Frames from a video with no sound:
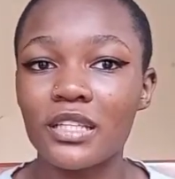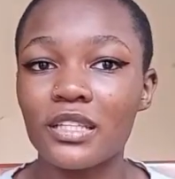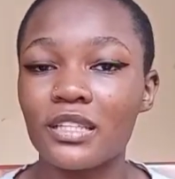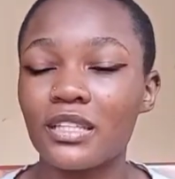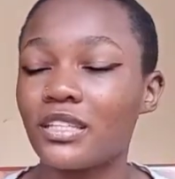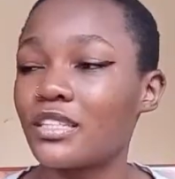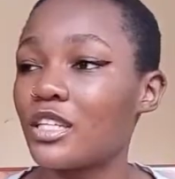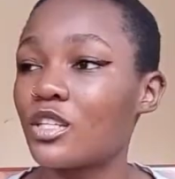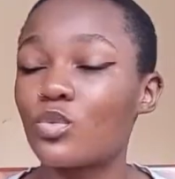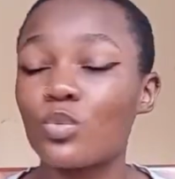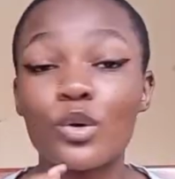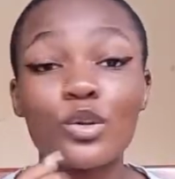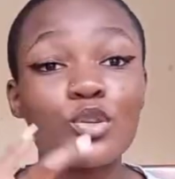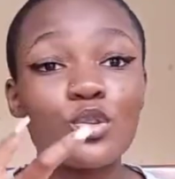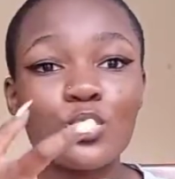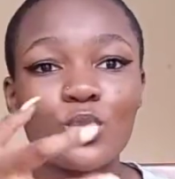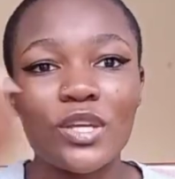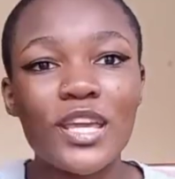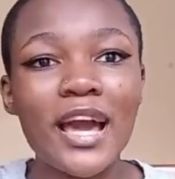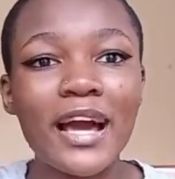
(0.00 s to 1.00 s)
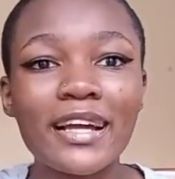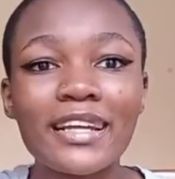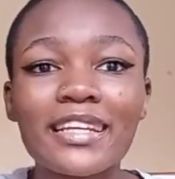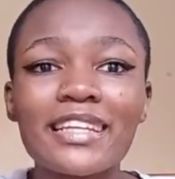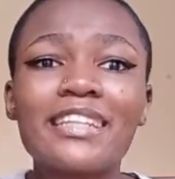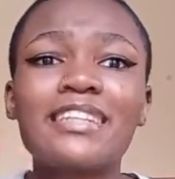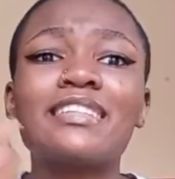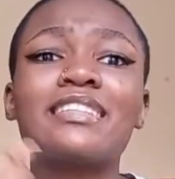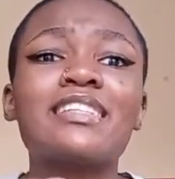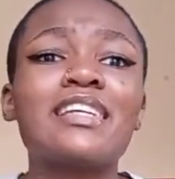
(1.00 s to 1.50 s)
They just want to yank
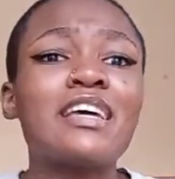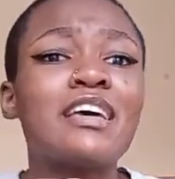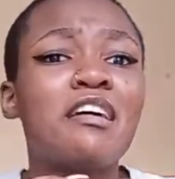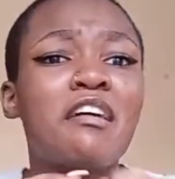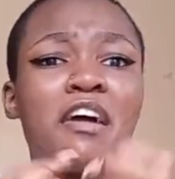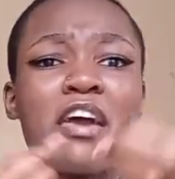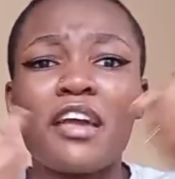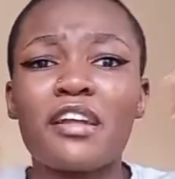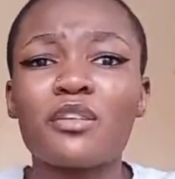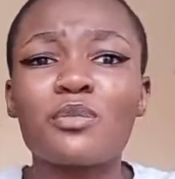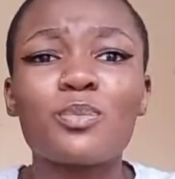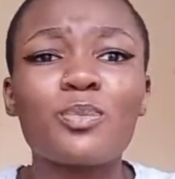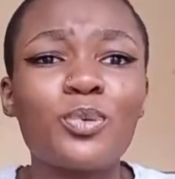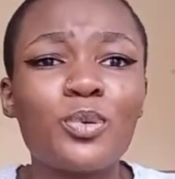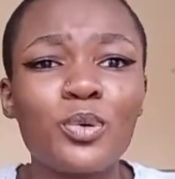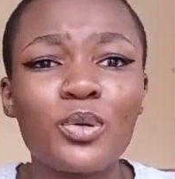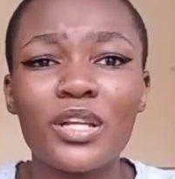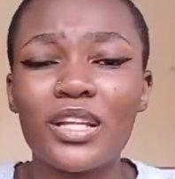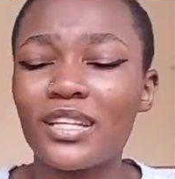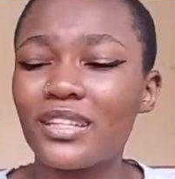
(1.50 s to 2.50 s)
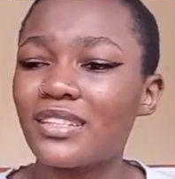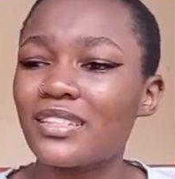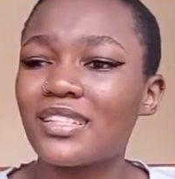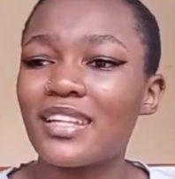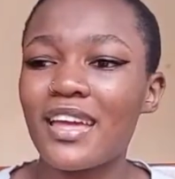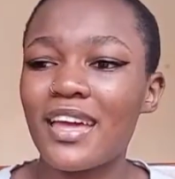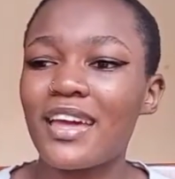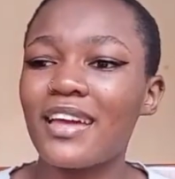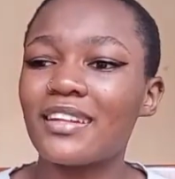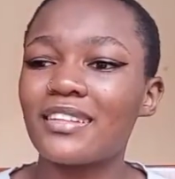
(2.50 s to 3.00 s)
it and pull it
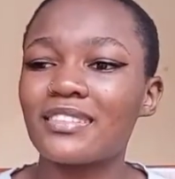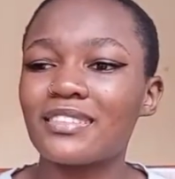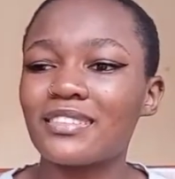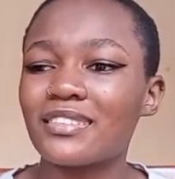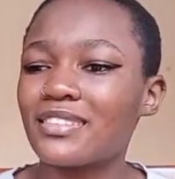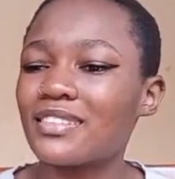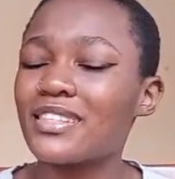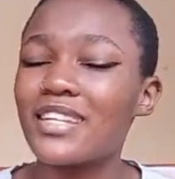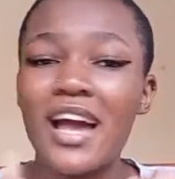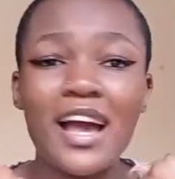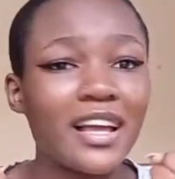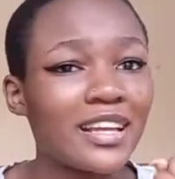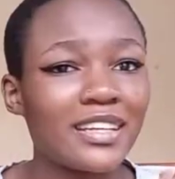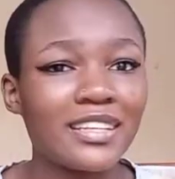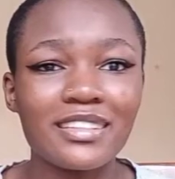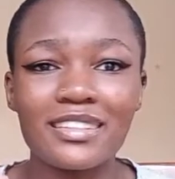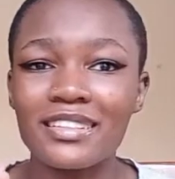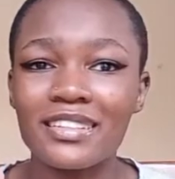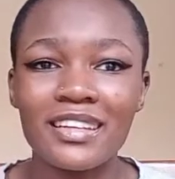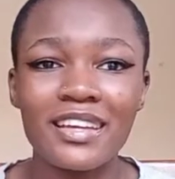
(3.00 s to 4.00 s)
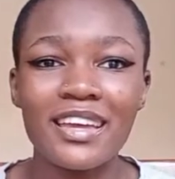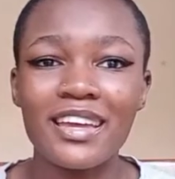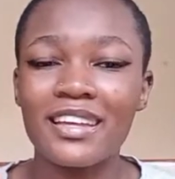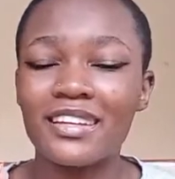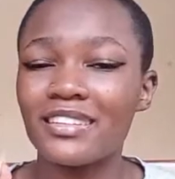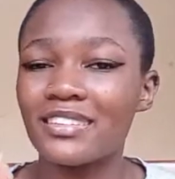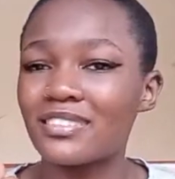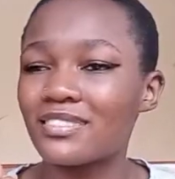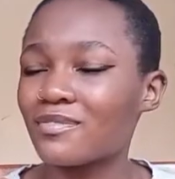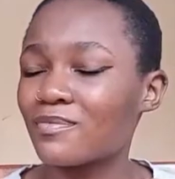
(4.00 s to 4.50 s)
and tugging,
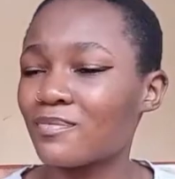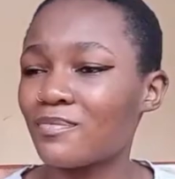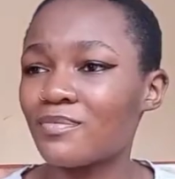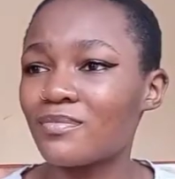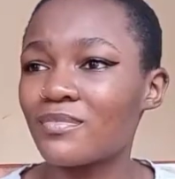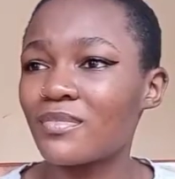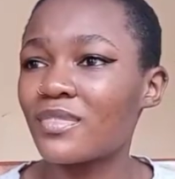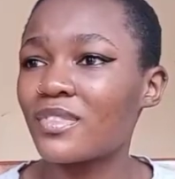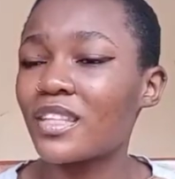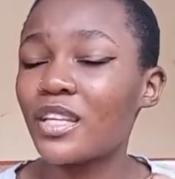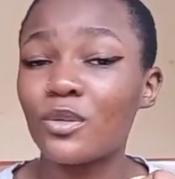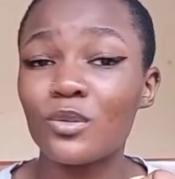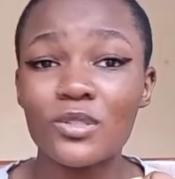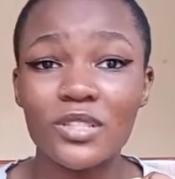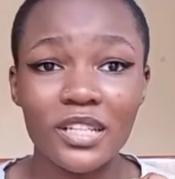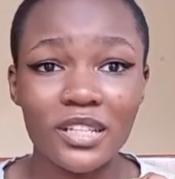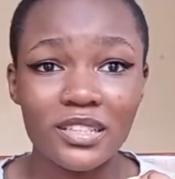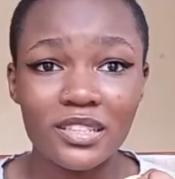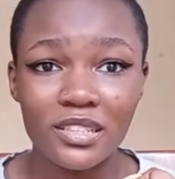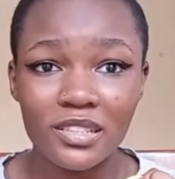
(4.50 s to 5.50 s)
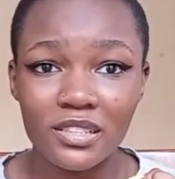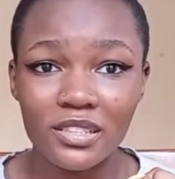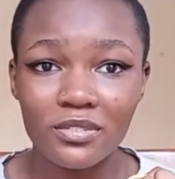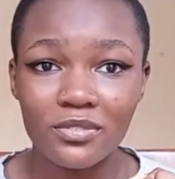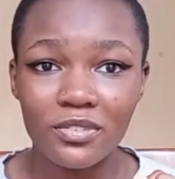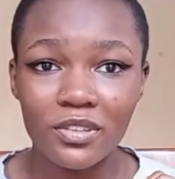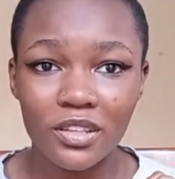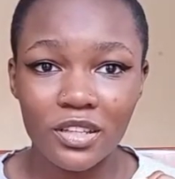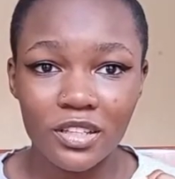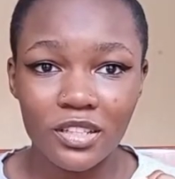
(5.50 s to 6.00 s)
and they use excessive
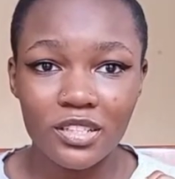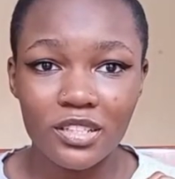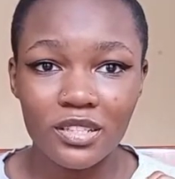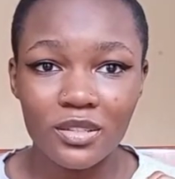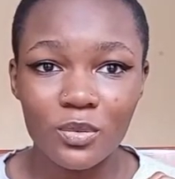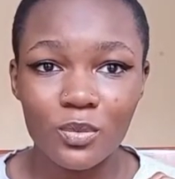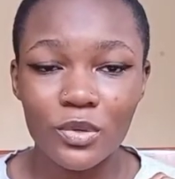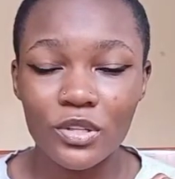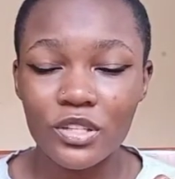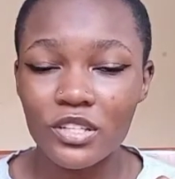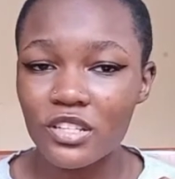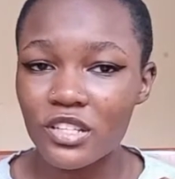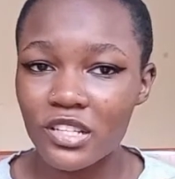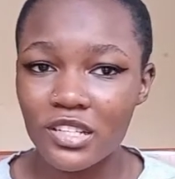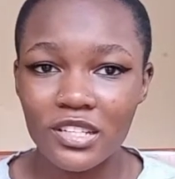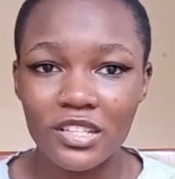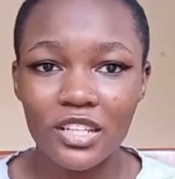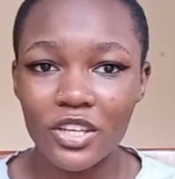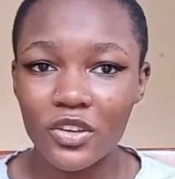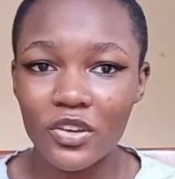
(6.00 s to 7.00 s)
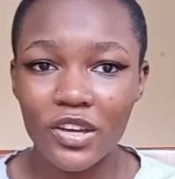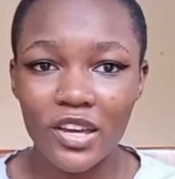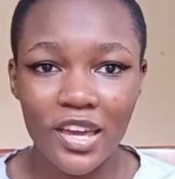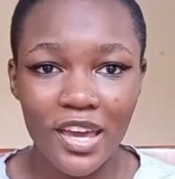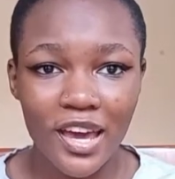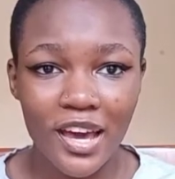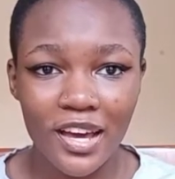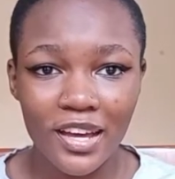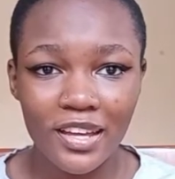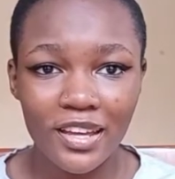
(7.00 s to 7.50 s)
heat when straightening your
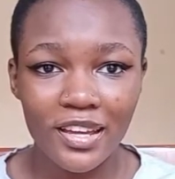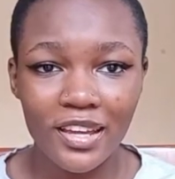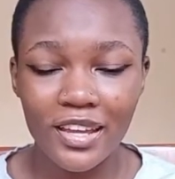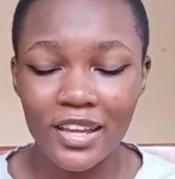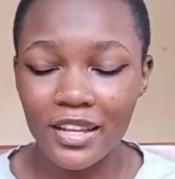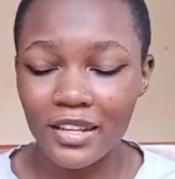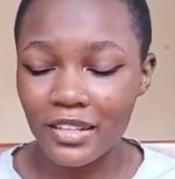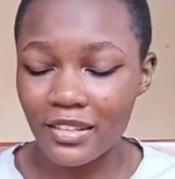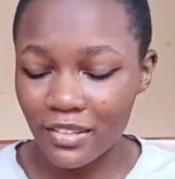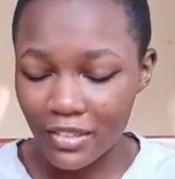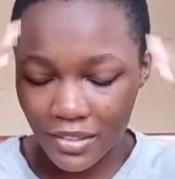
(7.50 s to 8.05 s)
hair, and